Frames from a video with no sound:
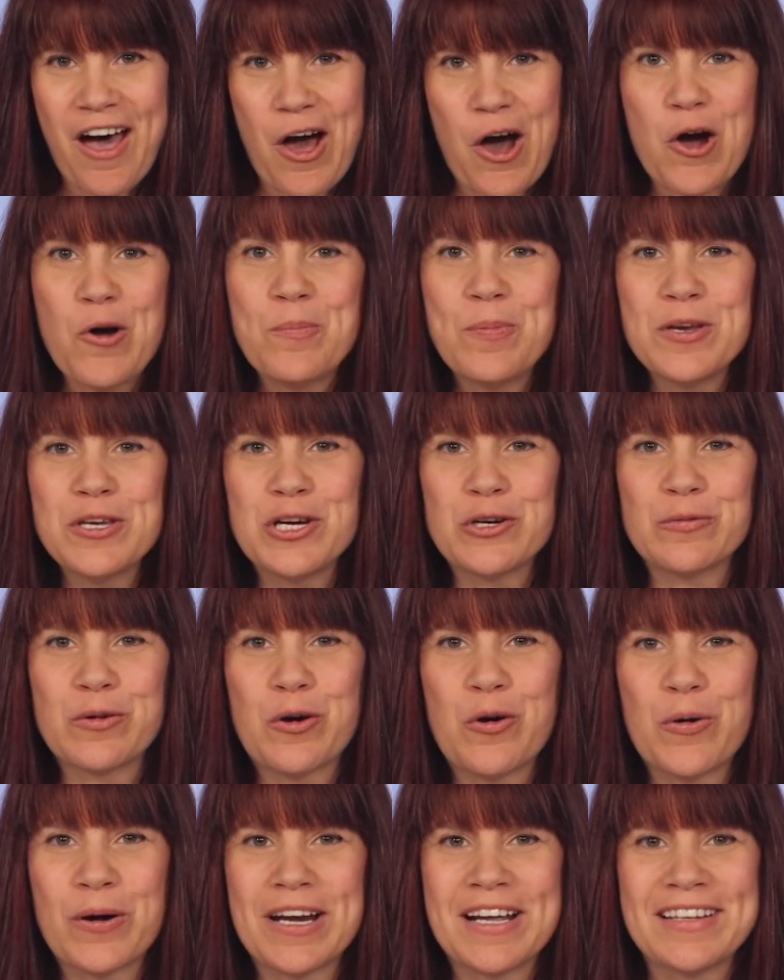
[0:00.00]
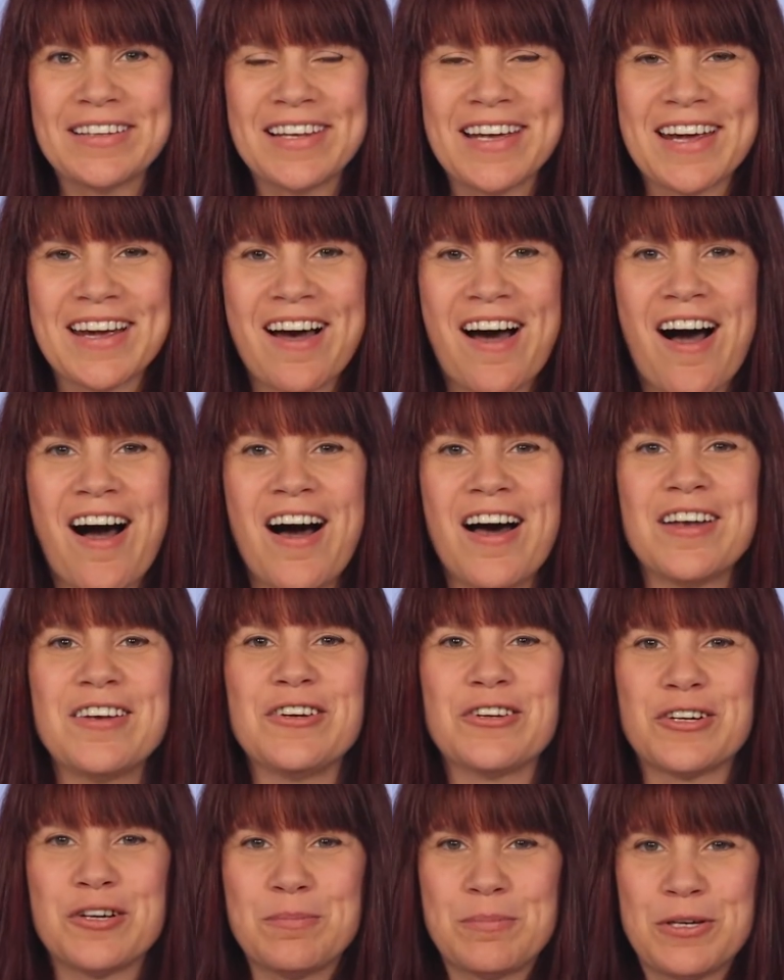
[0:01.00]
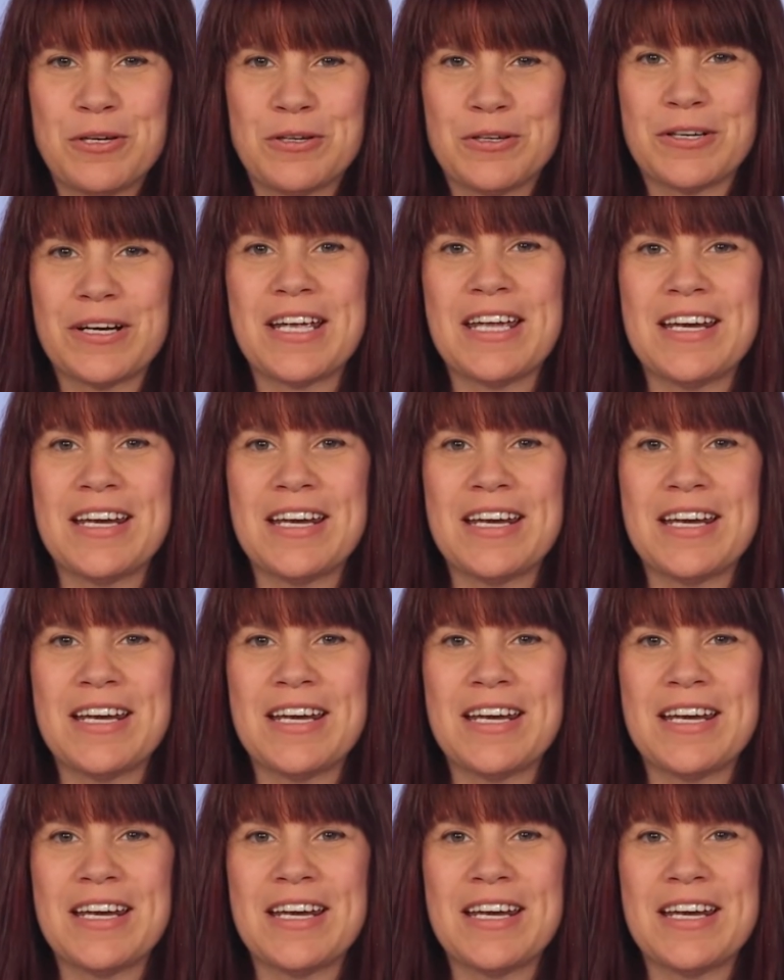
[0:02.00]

Open your recording link on your computer